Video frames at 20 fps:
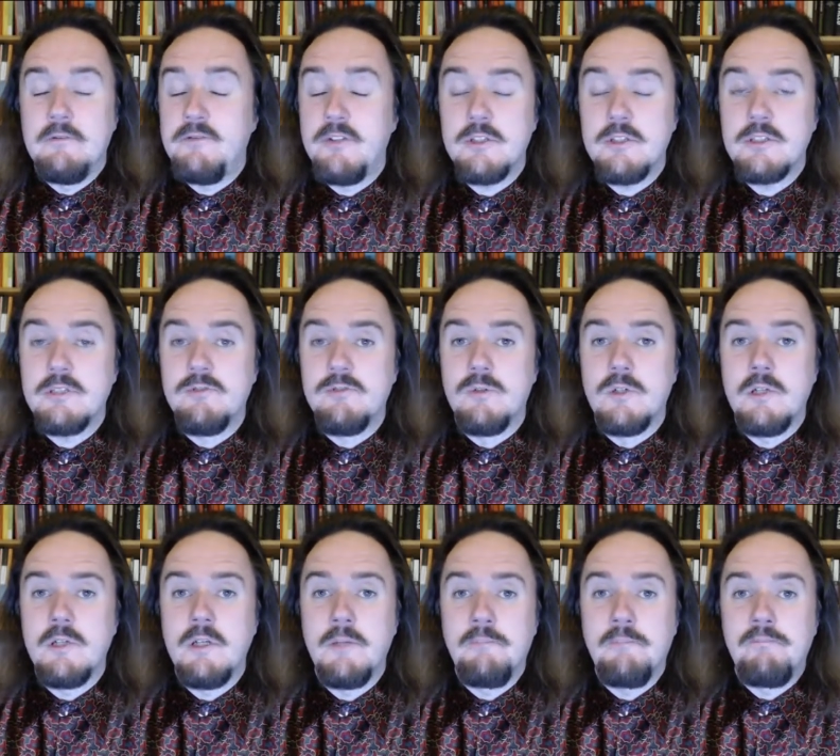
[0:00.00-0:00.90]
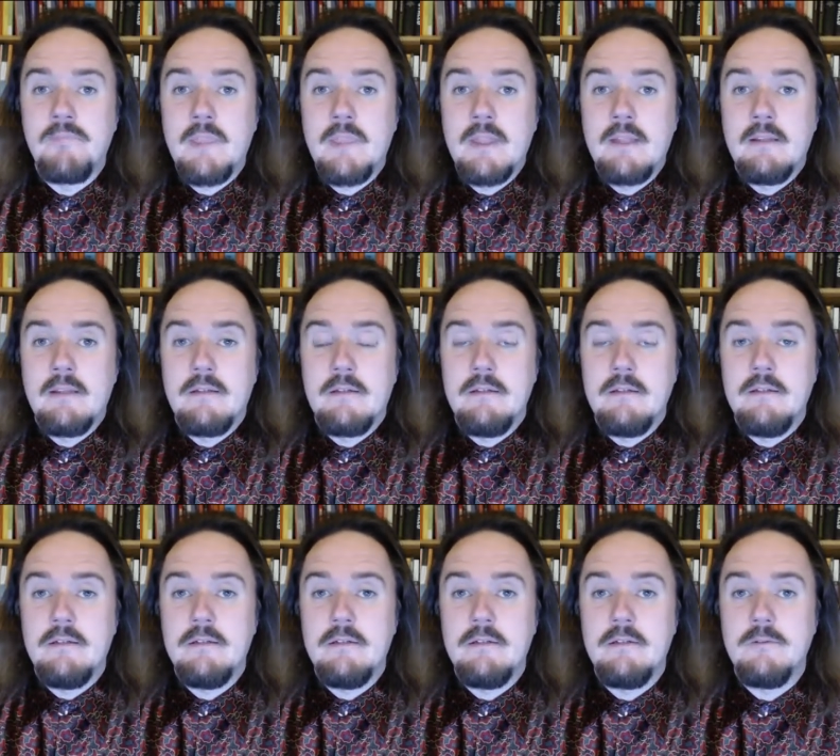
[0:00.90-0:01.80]
First of all,
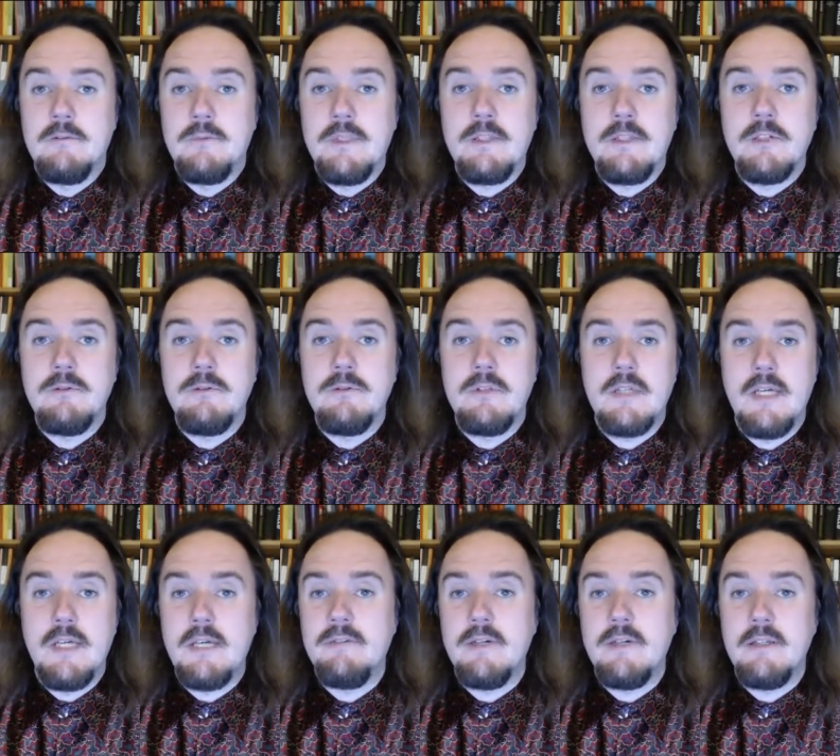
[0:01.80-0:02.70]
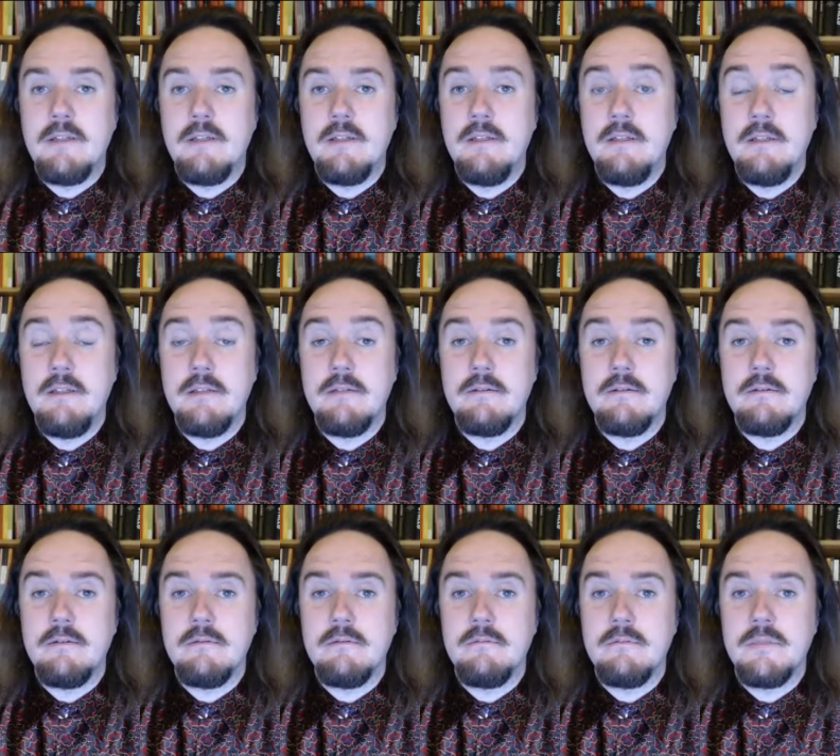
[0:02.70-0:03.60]
we don't have any
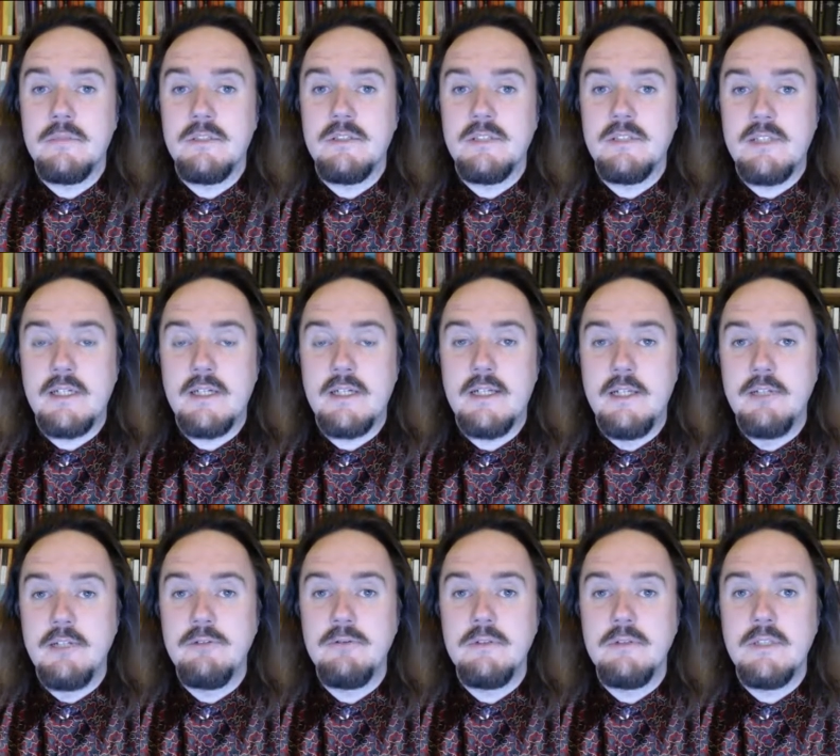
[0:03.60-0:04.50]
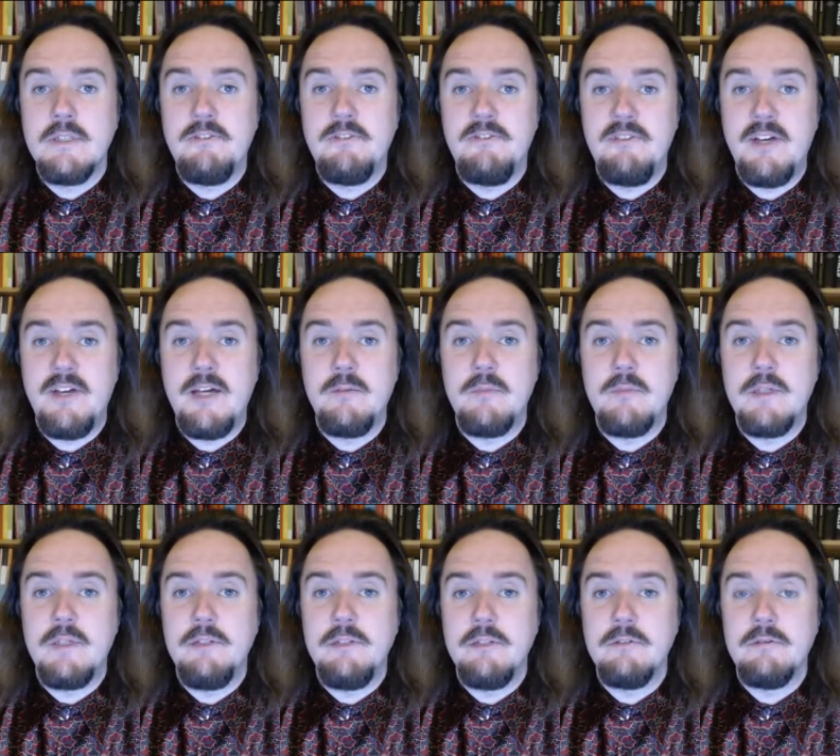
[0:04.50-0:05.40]
secluded
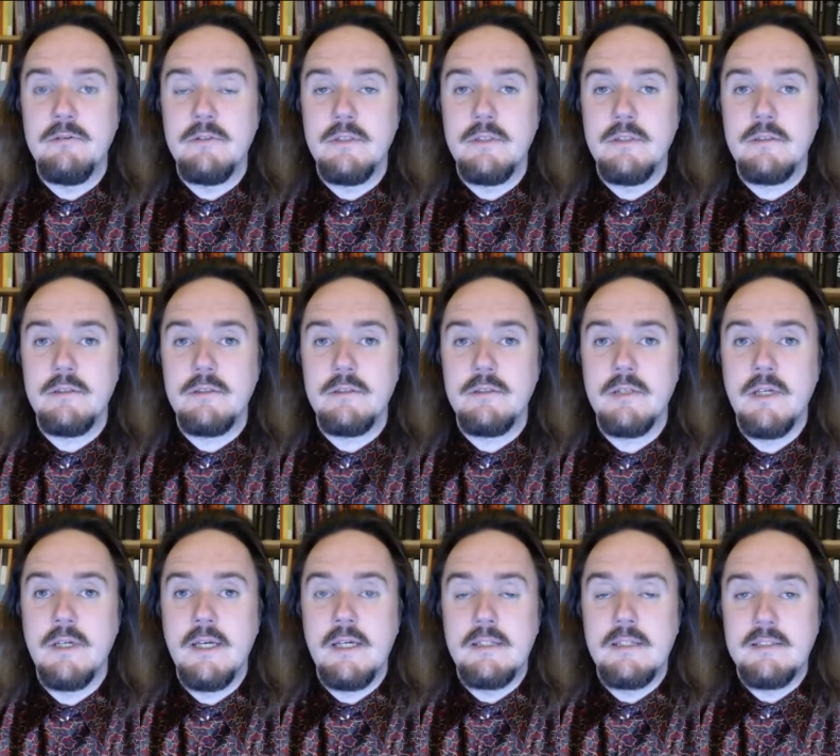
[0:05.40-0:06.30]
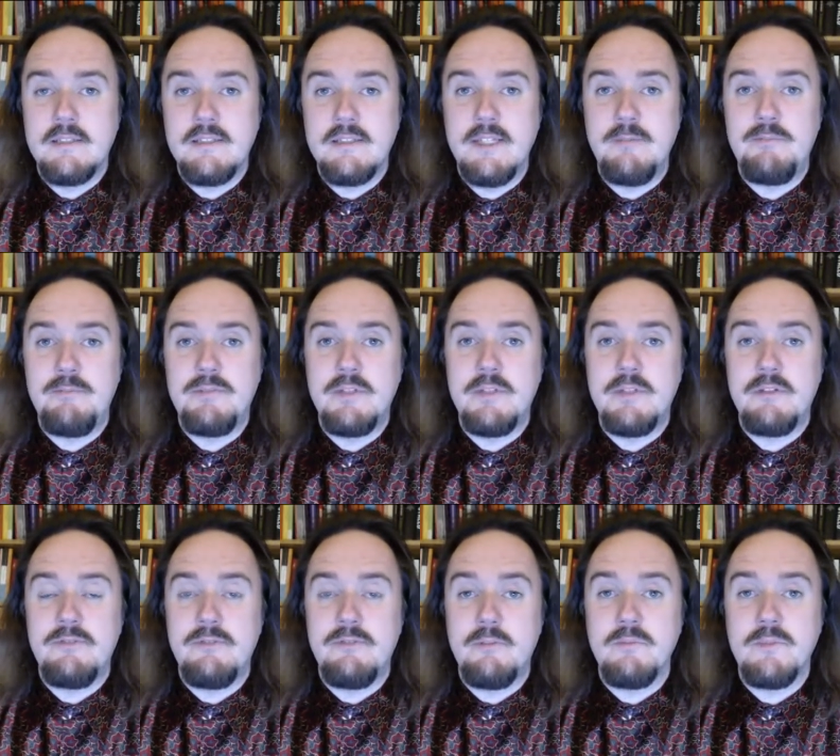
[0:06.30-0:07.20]
family units
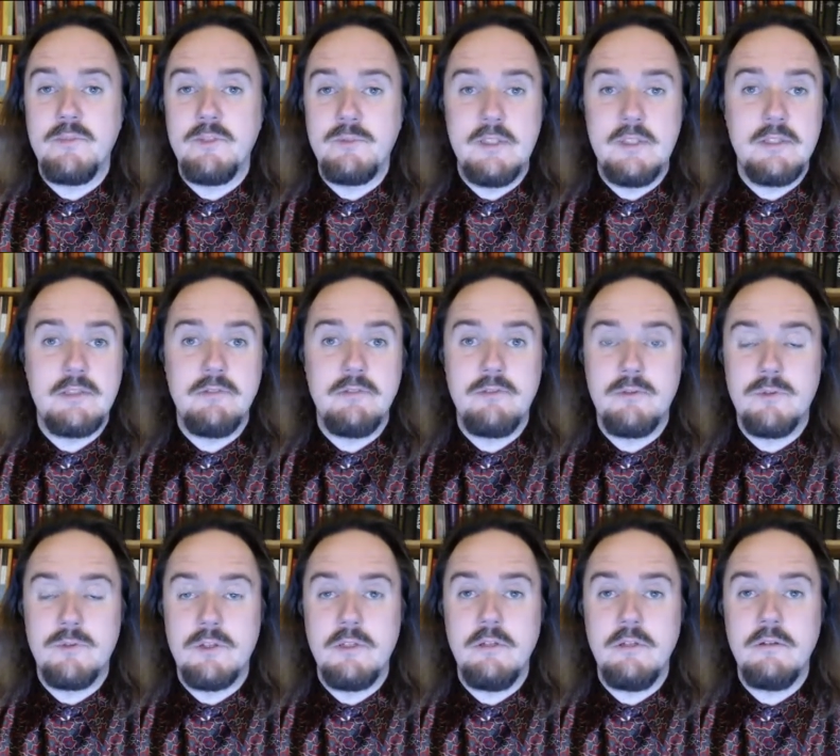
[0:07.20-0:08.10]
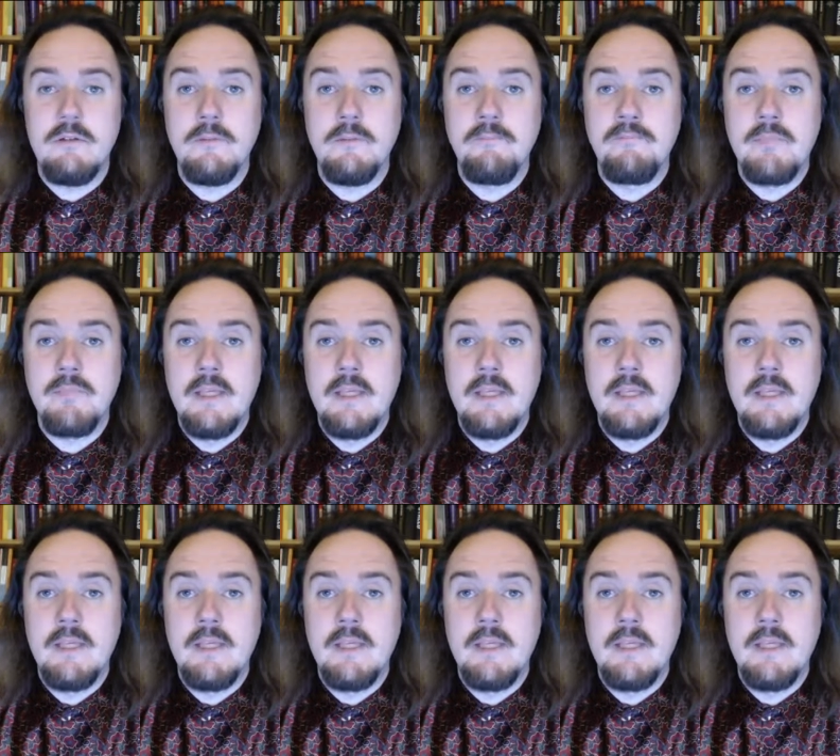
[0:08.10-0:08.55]
separate from the rest of the world